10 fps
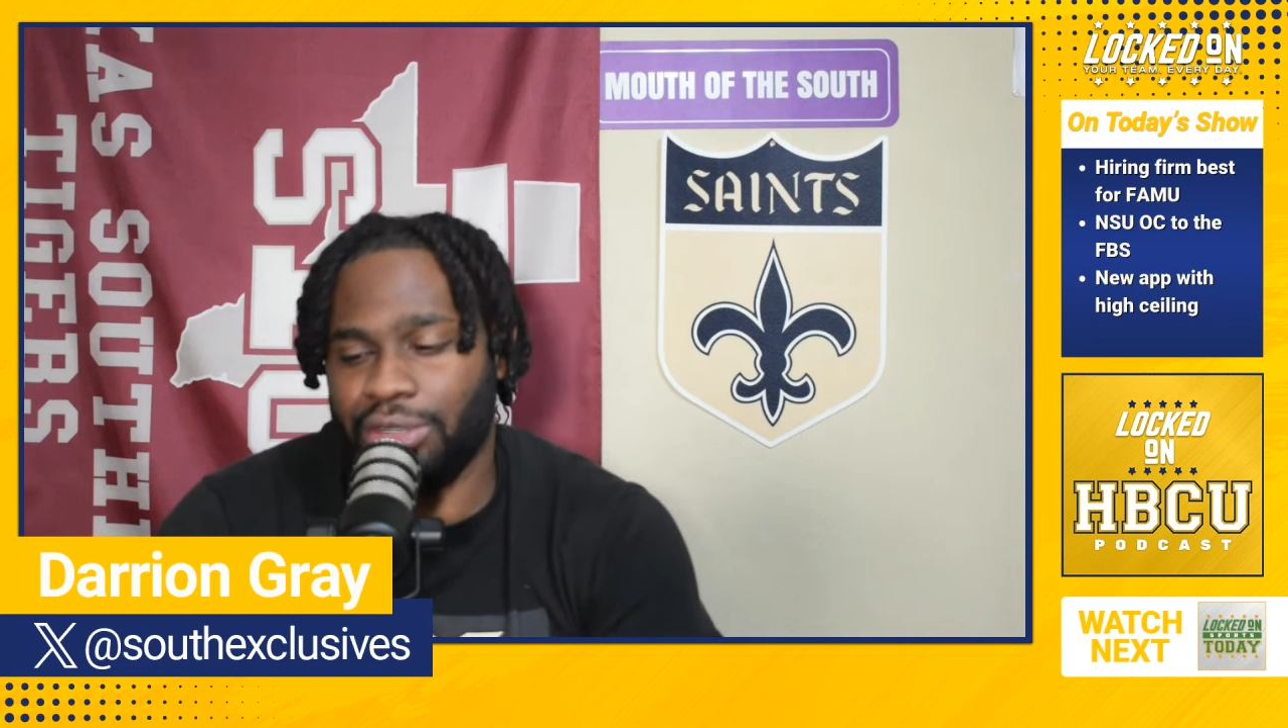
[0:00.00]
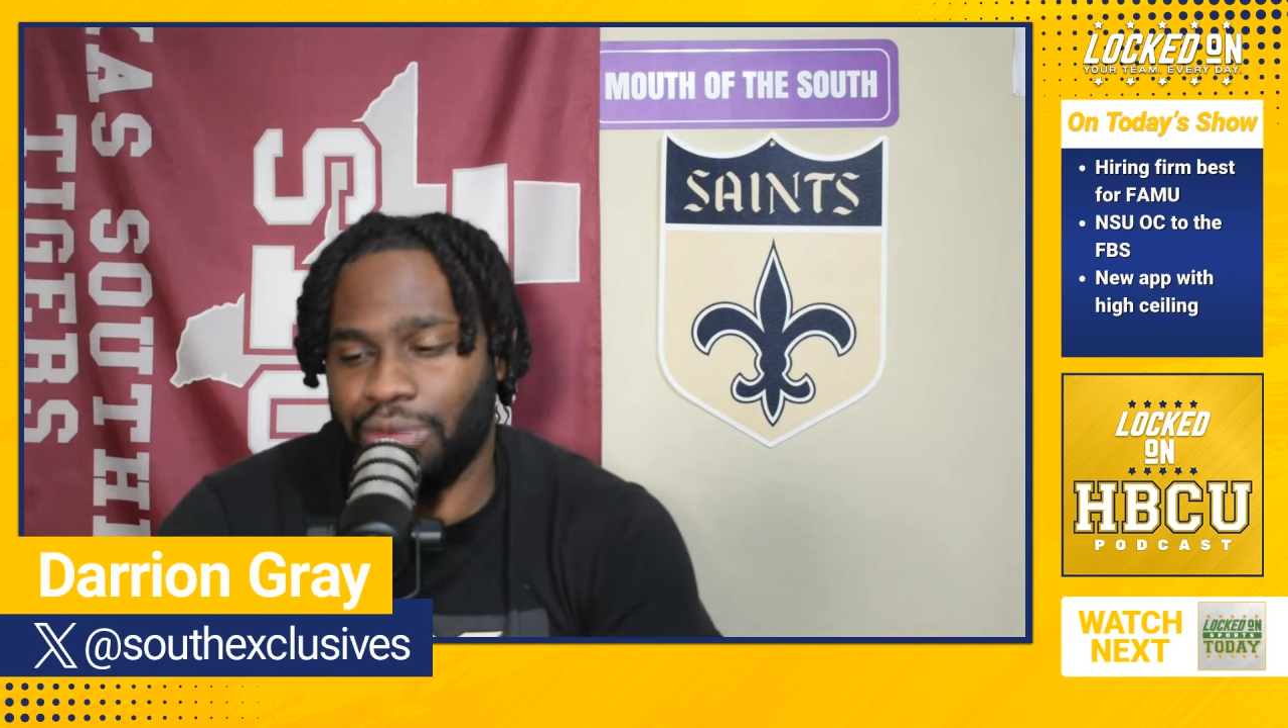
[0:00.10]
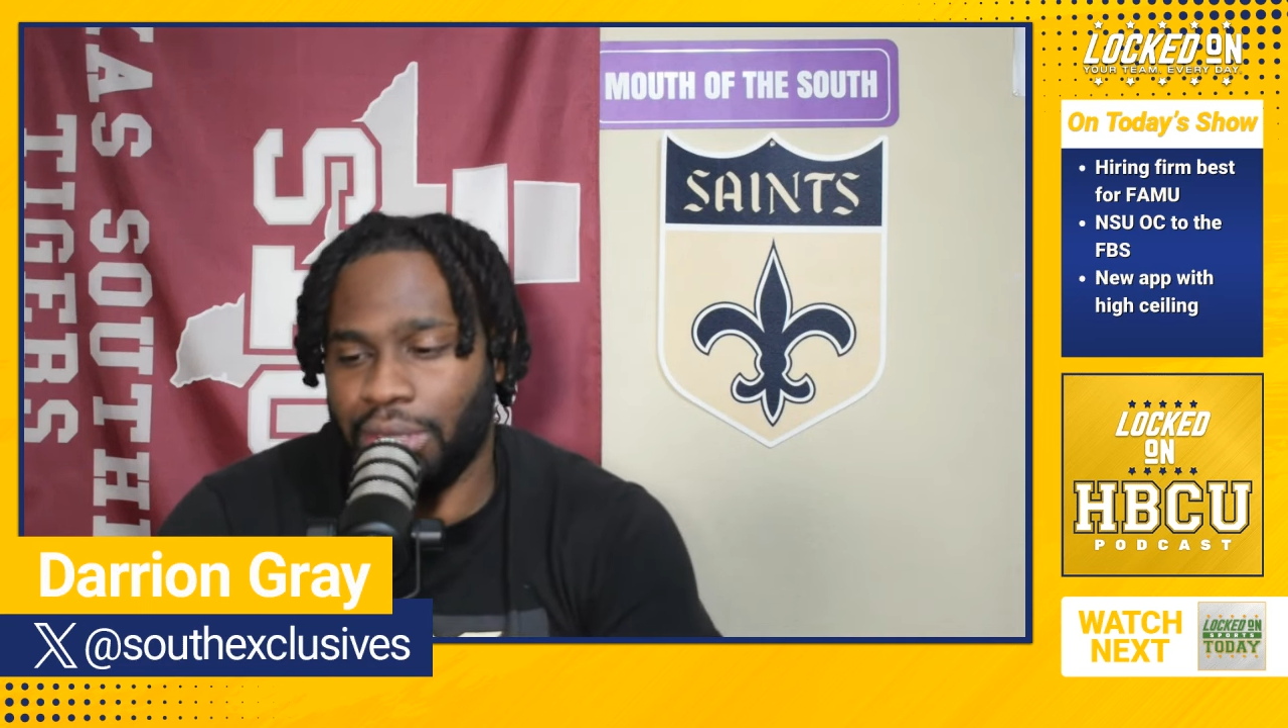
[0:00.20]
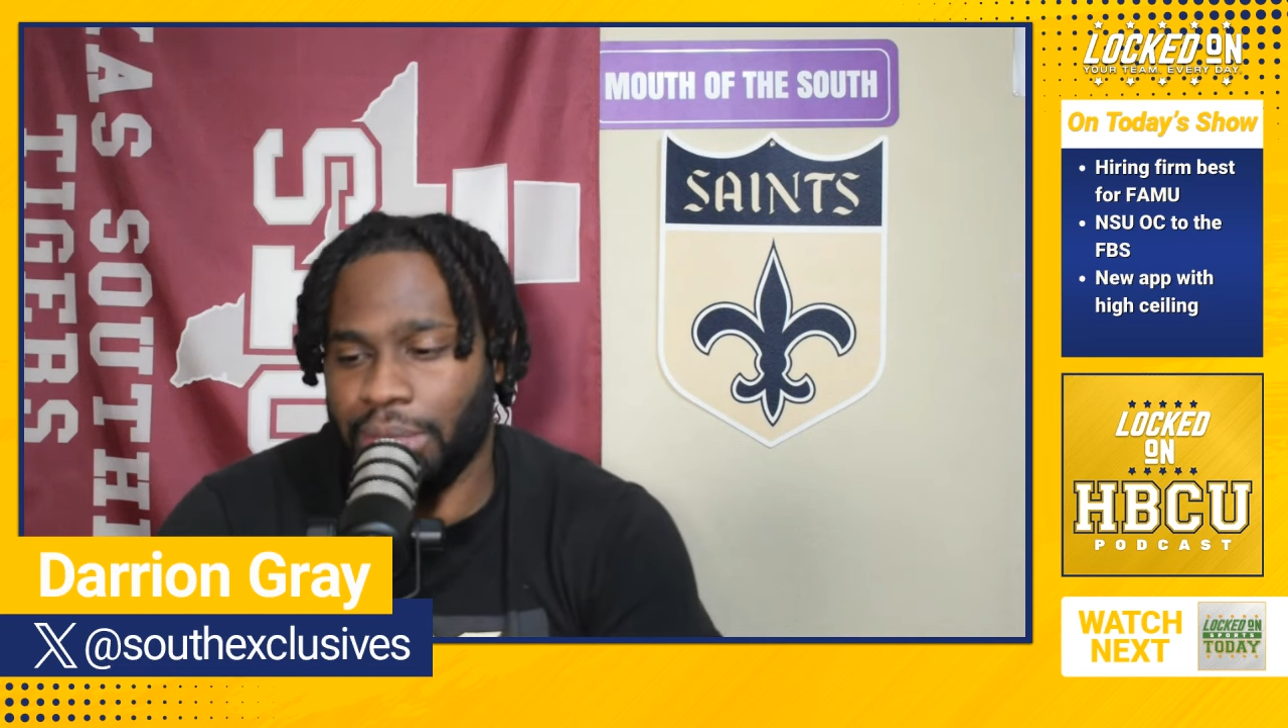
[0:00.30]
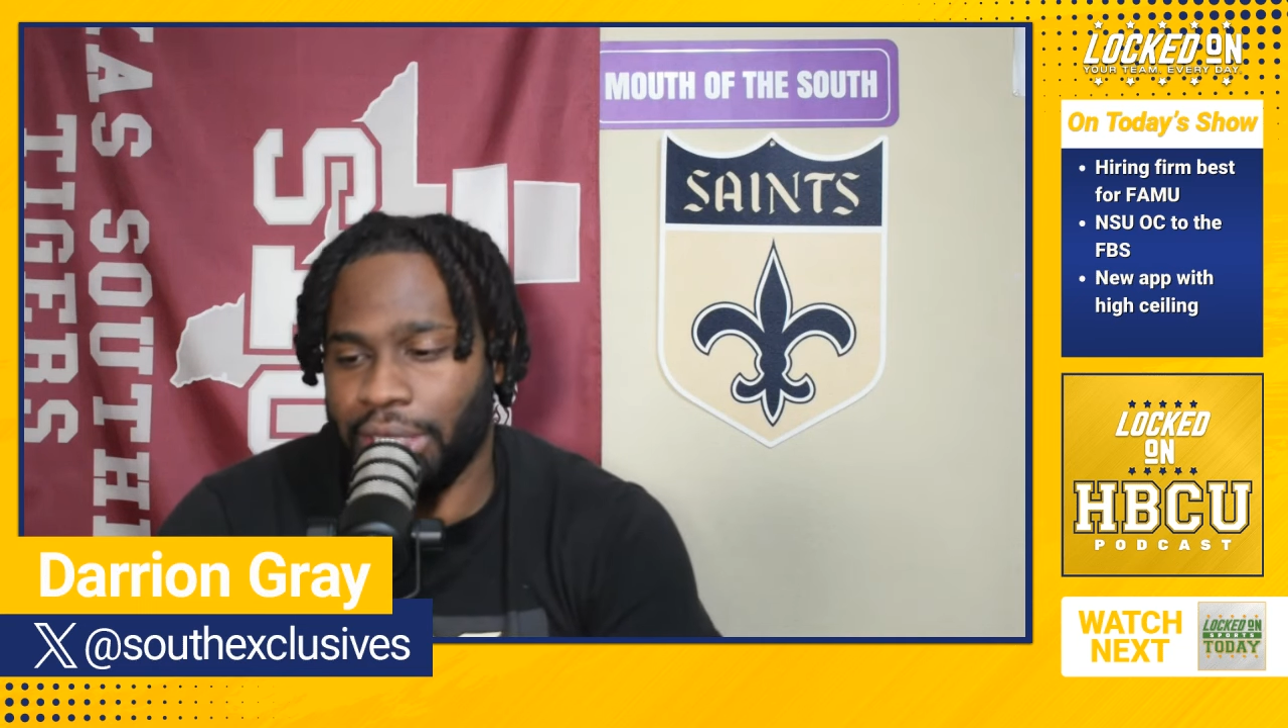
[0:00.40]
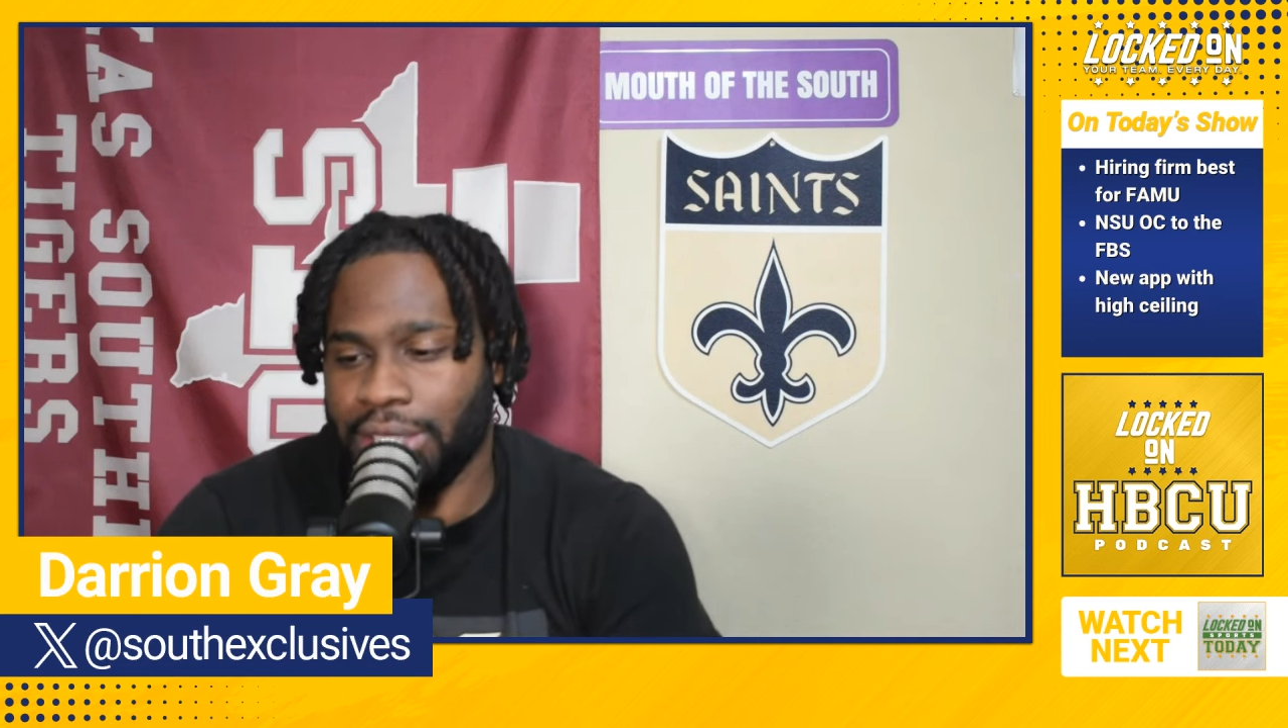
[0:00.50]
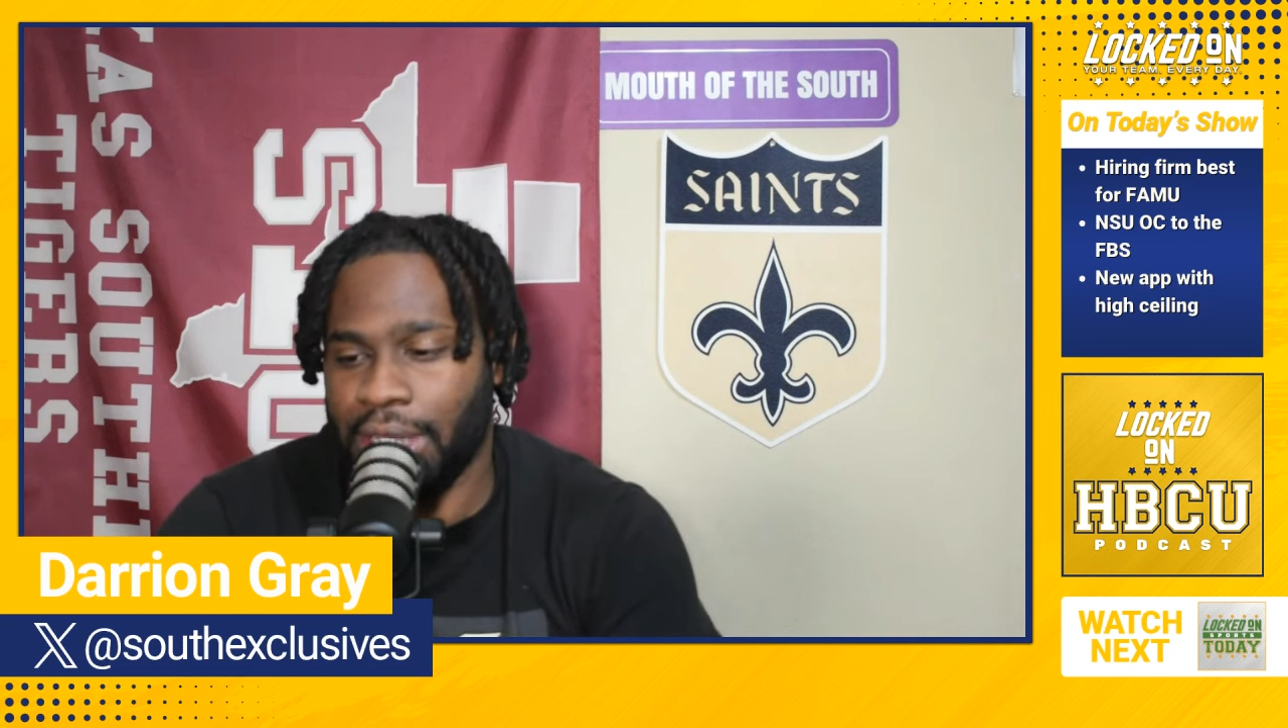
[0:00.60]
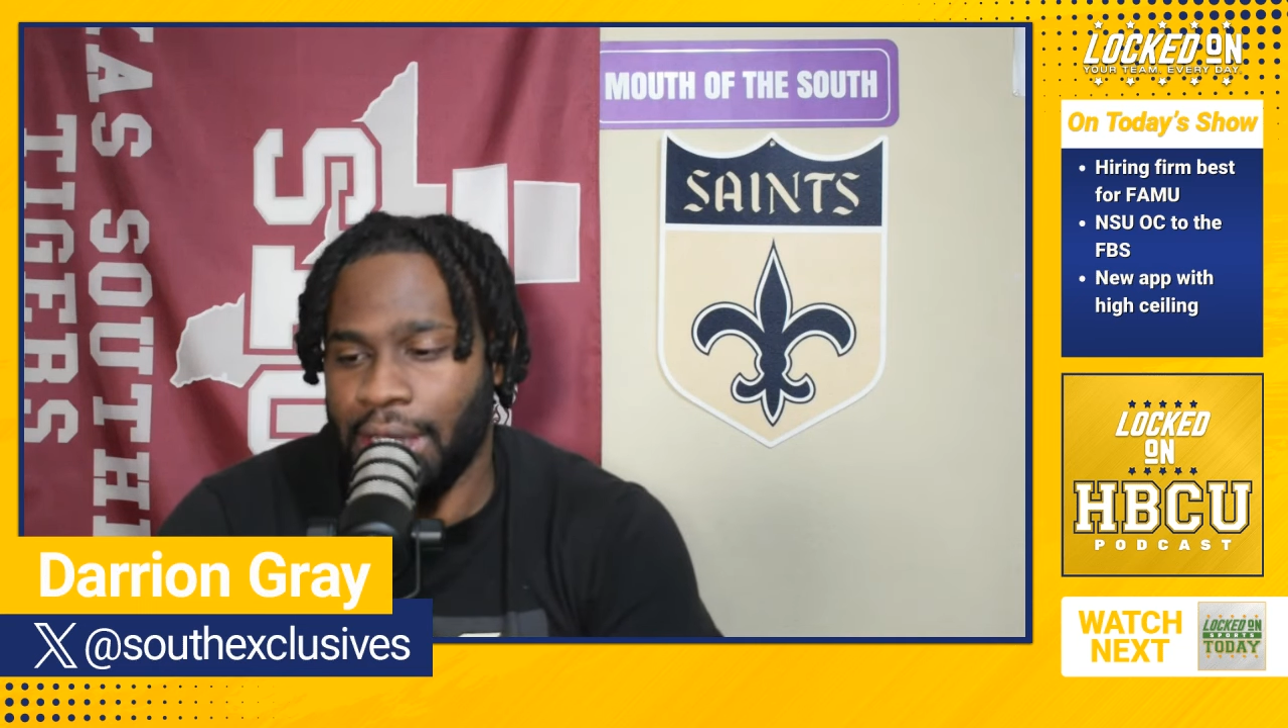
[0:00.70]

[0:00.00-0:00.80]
running backs.